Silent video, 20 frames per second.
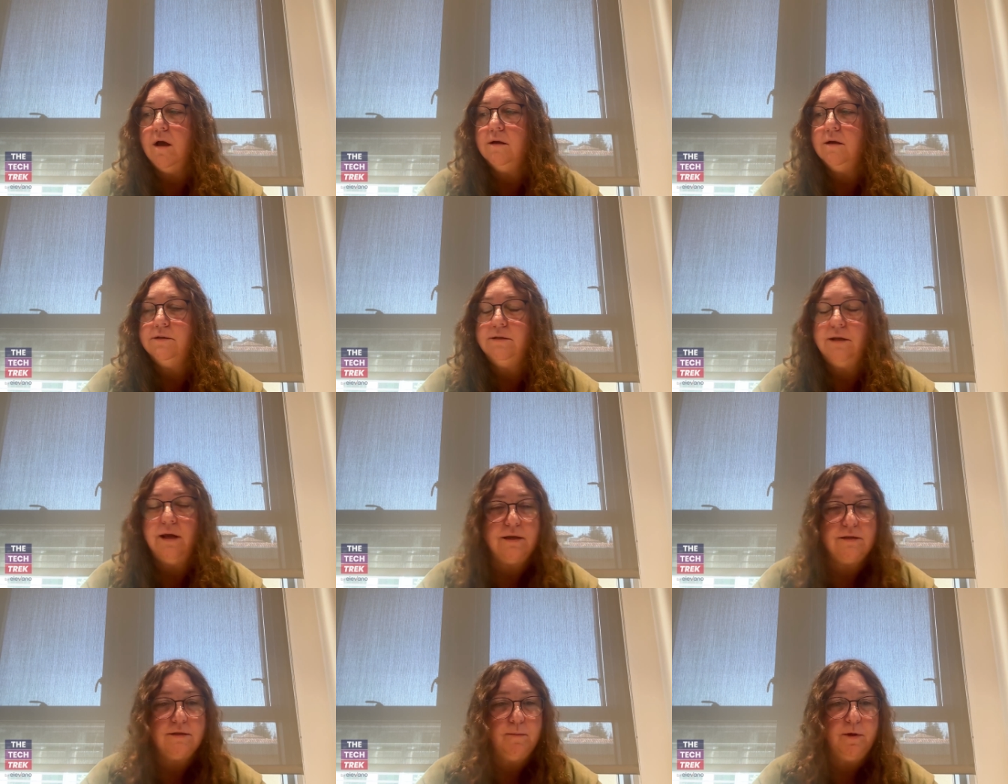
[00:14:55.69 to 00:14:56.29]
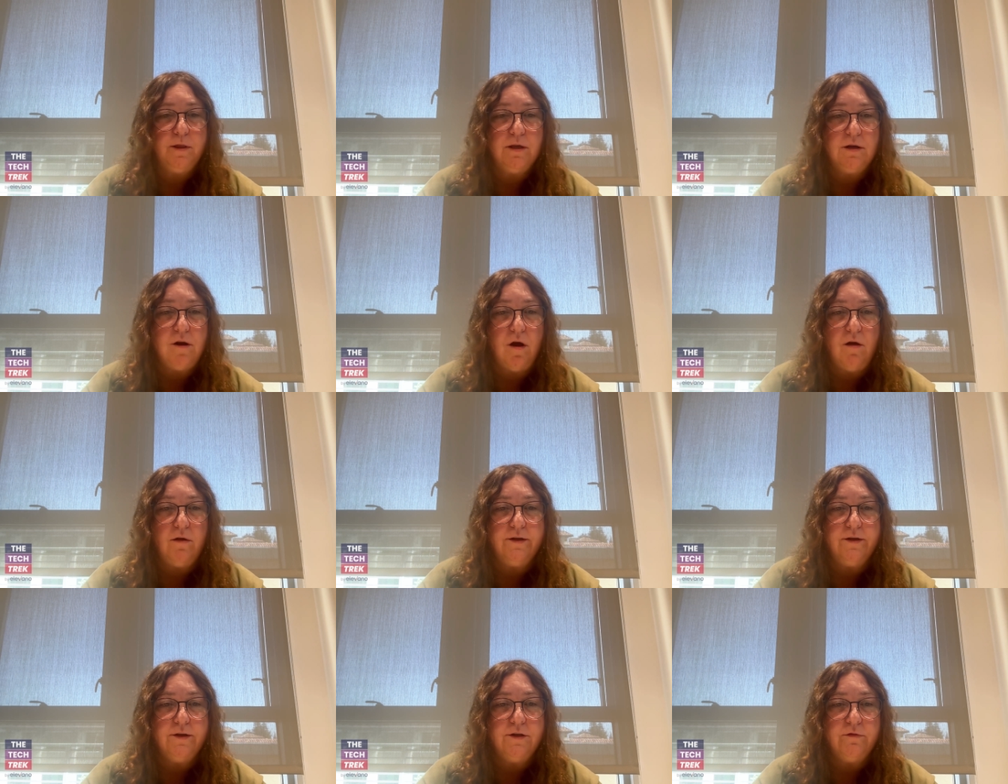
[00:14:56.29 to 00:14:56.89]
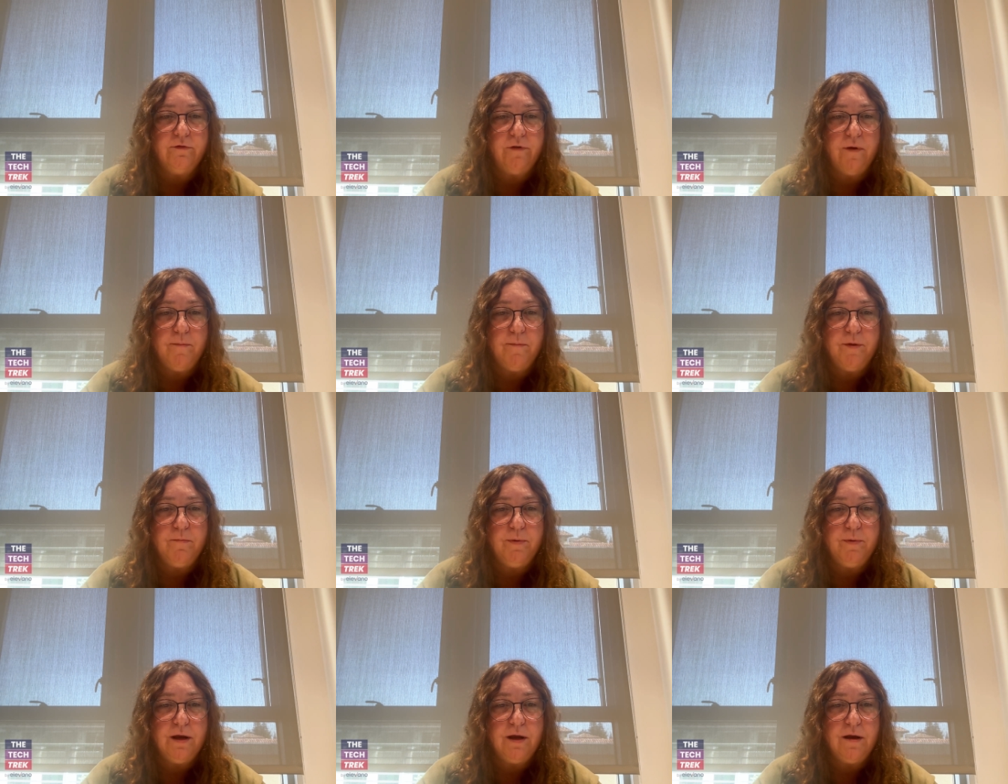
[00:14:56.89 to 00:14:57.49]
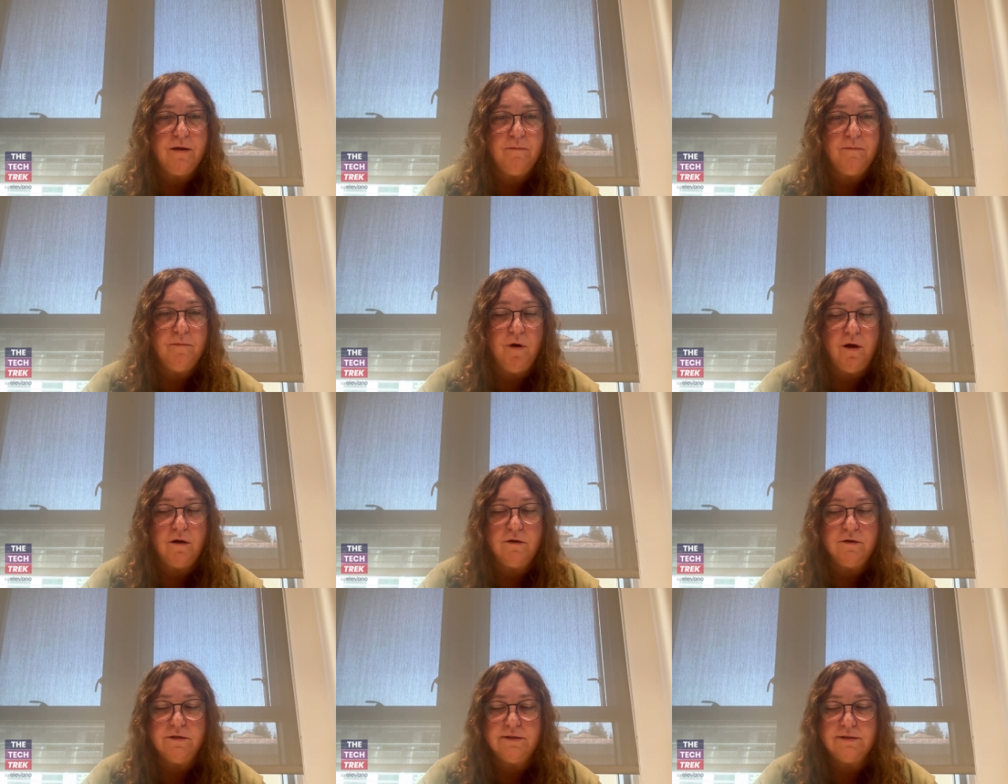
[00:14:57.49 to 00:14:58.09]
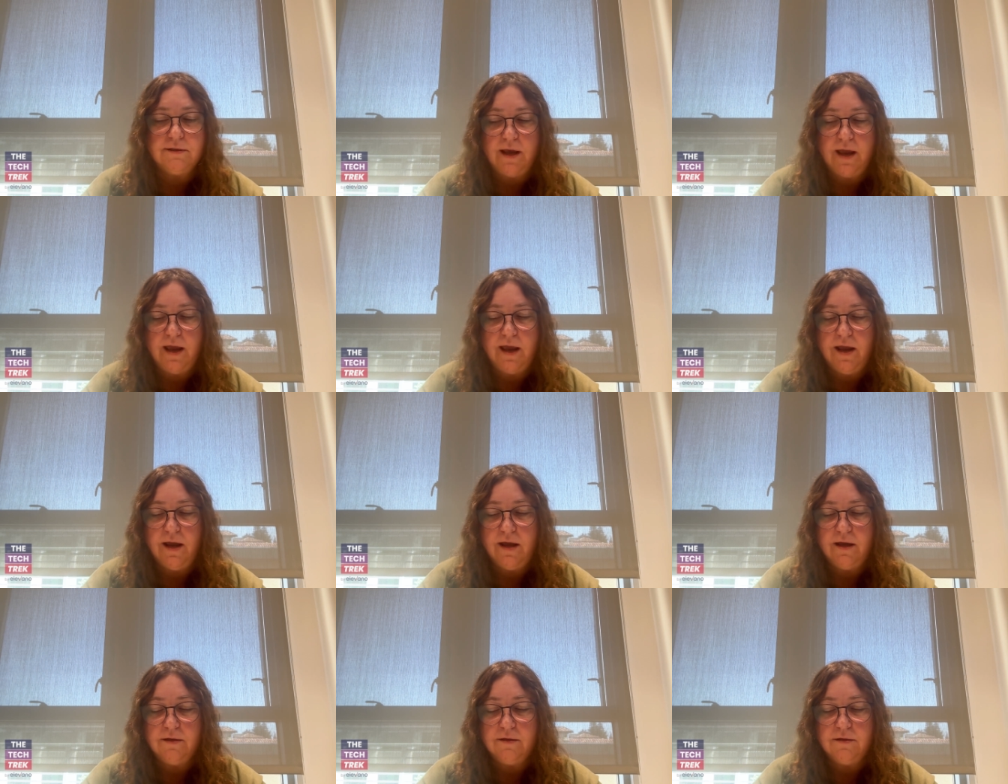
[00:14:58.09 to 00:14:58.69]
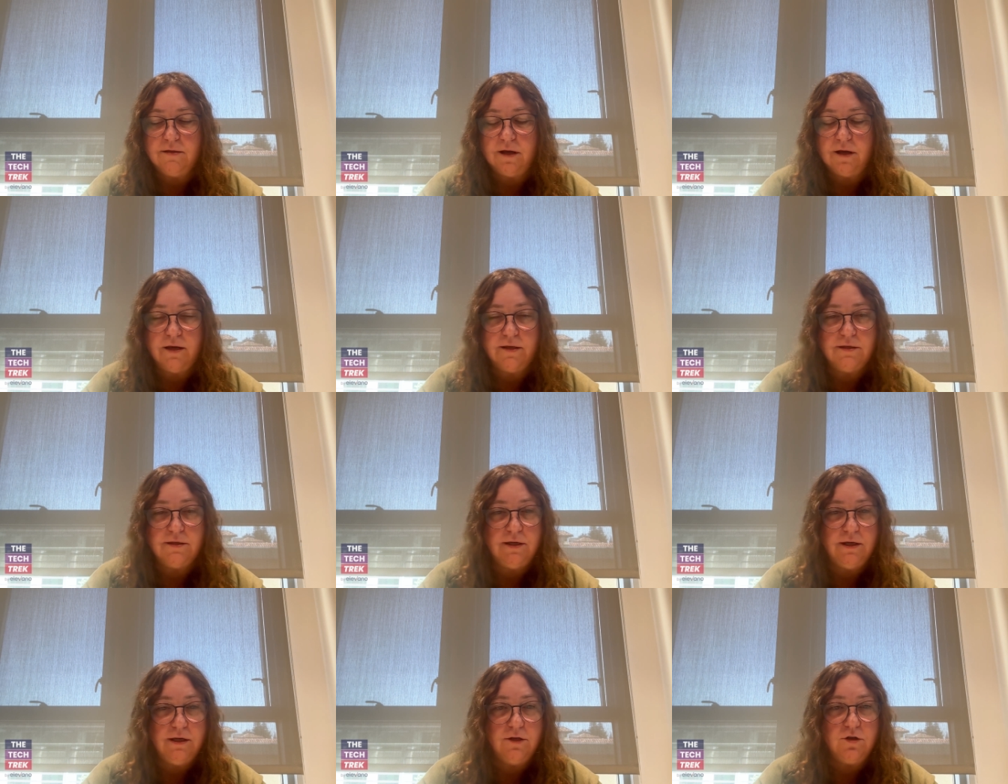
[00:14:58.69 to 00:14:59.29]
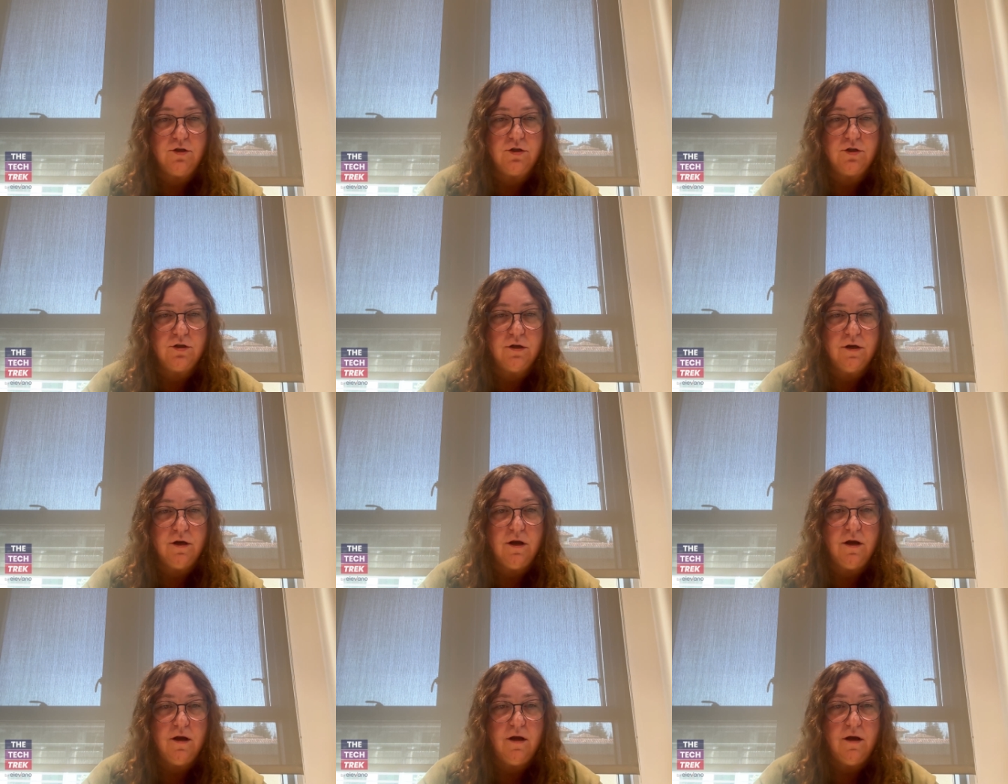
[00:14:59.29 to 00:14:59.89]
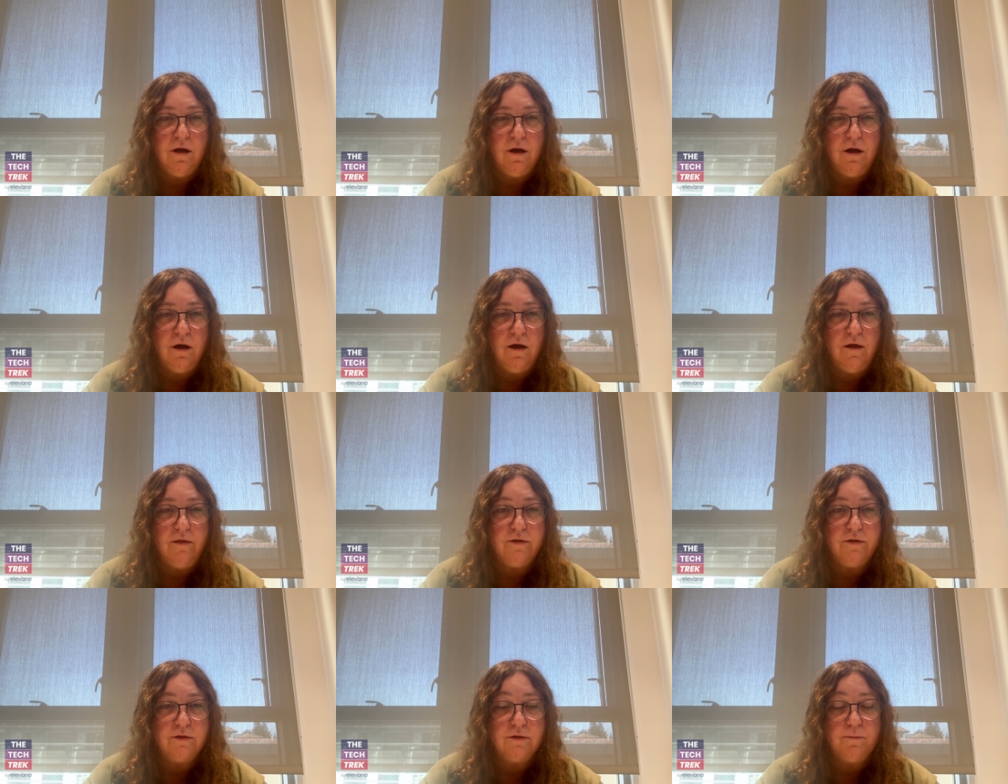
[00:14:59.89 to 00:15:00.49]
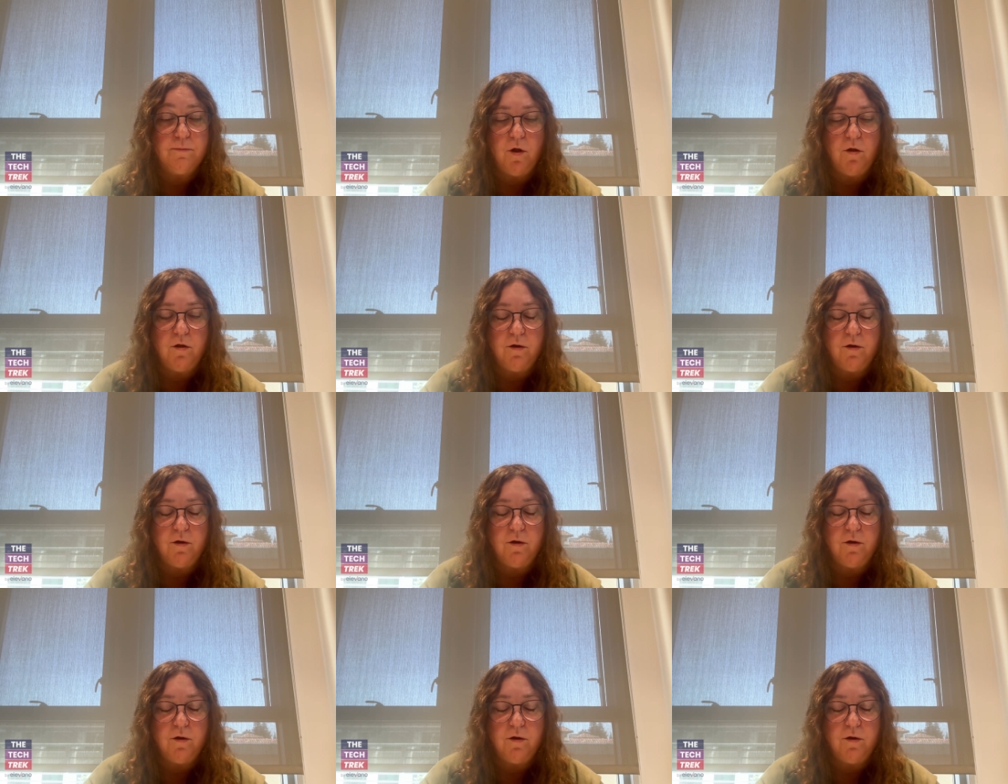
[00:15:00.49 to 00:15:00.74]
take some of the knowledge from the big models and teach the smaller